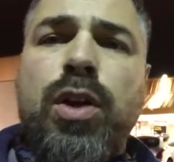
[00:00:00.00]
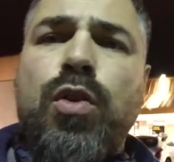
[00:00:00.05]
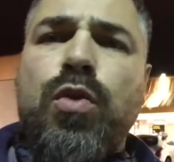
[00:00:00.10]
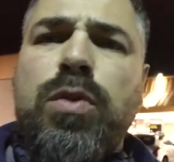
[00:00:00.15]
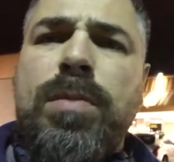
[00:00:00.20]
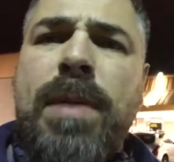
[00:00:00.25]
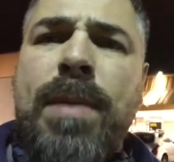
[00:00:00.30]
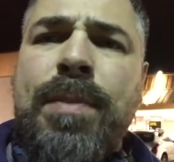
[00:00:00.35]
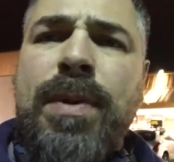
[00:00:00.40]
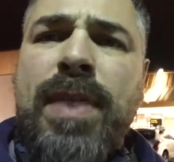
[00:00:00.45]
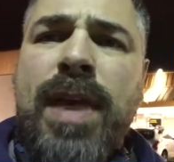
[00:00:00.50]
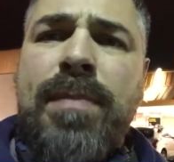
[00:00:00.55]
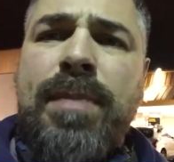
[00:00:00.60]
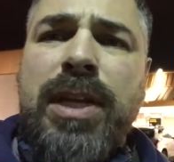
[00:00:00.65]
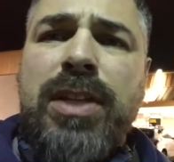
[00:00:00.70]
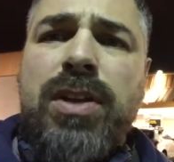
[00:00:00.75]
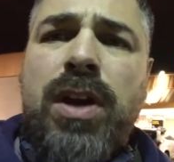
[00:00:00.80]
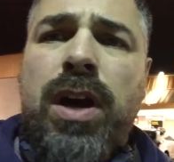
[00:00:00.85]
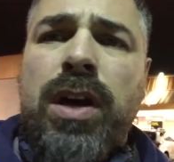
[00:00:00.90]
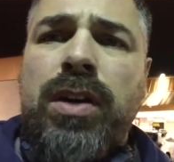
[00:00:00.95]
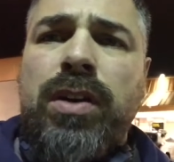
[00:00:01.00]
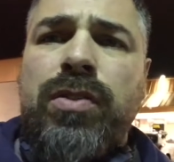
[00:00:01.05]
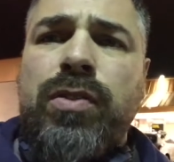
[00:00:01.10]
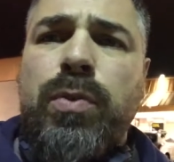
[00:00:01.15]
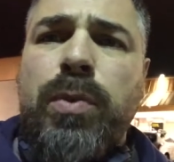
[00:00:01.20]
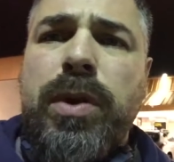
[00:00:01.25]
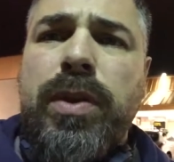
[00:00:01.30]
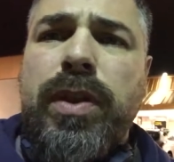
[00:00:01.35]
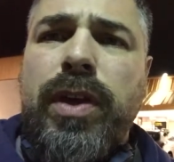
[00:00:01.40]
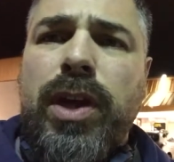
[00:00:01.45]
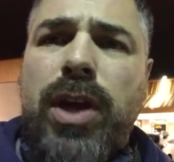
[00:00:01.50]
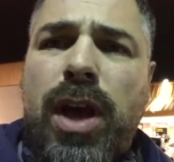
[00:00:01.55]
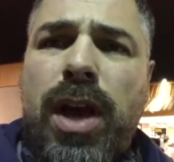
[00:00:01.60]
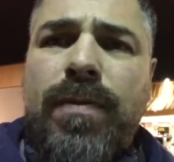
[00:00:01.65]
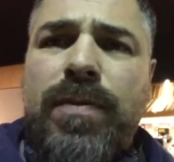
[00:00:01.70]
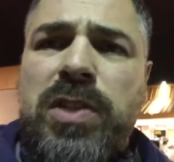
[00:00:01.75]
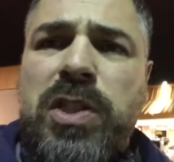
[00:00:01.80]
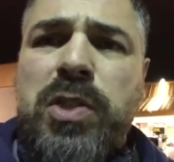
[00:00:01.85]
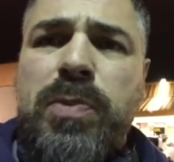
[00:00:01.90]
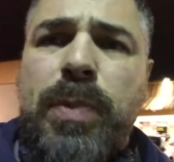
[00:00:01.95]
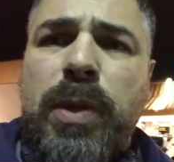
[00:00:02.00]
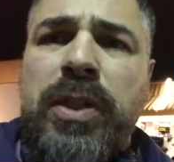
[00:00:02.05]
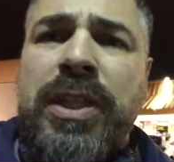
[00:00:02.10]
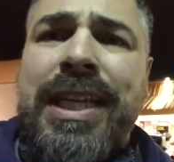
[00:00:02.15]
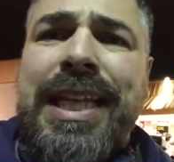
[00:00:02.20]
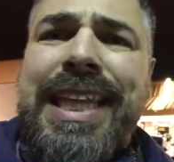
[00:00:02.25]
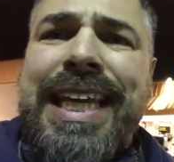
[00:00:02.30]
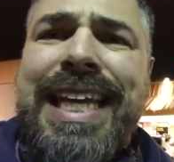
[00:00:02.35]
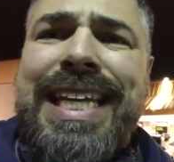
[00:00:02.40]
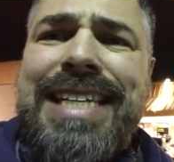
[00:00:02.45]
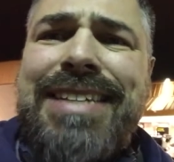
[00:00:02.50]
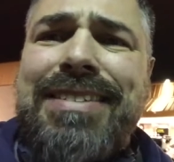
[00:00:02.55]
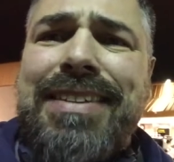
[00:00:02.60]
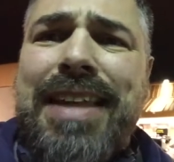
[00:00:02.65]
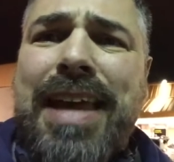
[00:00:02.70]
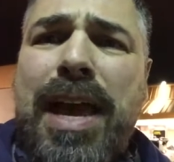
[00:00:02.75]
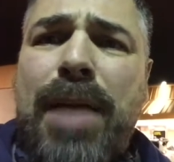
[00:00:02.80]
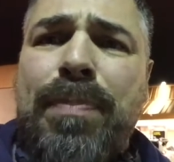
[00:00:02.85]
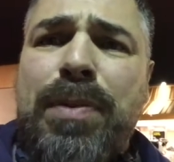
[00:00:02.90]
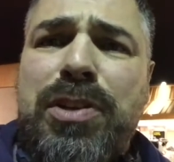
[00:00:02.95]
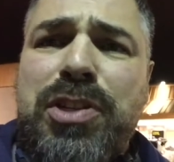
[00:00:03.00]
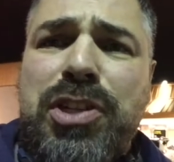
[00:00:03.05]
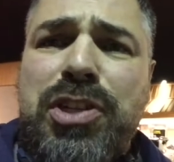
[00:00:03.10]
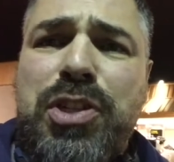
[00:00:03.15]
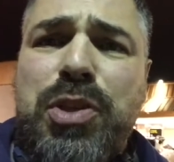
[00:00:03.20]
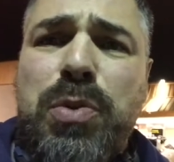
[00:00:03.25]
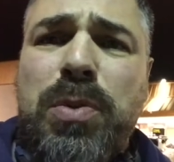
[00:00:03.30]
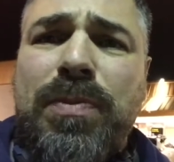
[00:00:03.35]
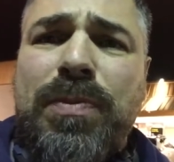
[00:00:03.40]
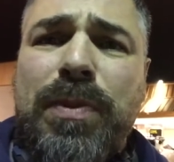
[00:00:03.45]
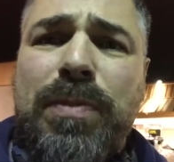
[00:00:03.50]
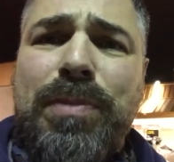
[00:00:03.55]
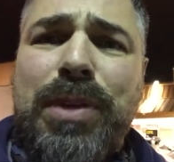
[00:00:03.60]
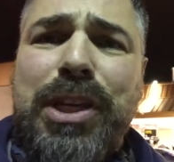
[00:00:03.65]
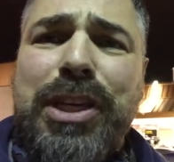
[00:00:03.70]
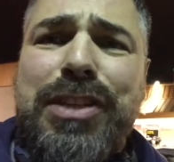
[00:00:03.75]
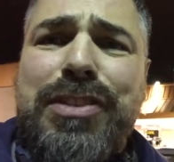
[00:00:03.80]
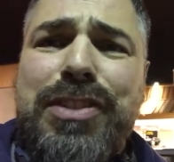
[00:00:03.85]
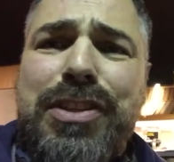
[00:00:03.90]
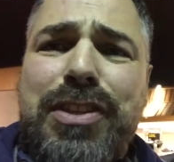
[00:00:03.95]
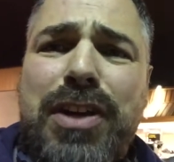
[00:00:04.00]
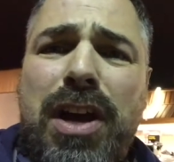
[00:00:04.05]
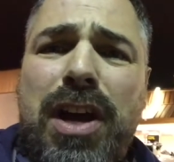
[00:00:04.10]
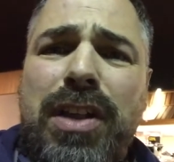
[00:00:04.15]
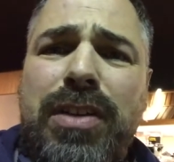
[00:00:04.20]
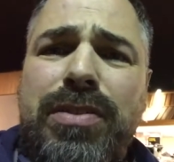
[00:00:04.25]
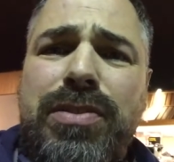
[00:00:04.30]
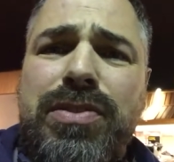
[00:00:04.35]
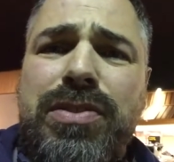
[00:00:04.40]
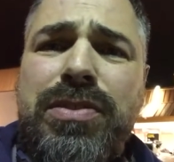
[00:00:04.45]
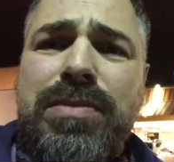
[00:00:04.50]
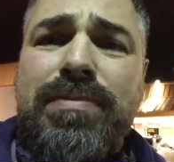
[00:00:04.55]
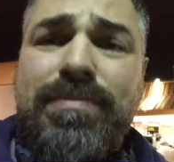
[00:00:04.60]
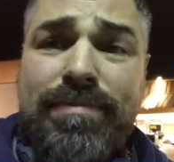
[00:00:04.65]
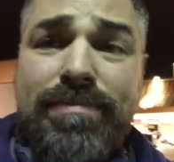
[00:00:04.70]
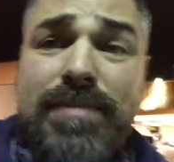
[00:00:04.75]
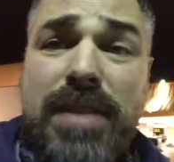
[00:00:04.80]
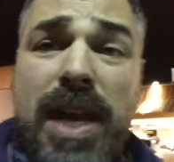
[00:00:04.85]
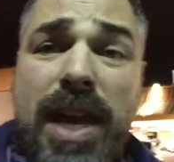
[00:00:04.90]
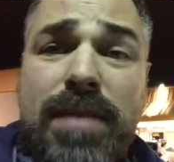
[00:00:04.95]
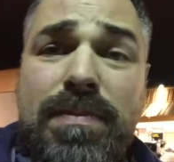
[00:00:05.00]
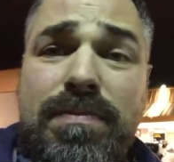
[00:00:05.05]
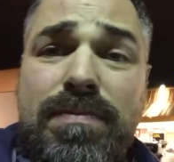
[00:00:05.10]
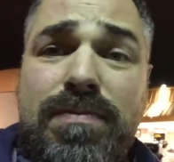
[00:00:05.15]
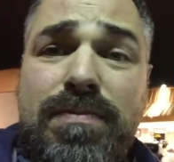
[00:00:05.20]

Remember that McDonald's where the coffee spilled in a lady's lap and she sued him for millions of dollars? Yeah.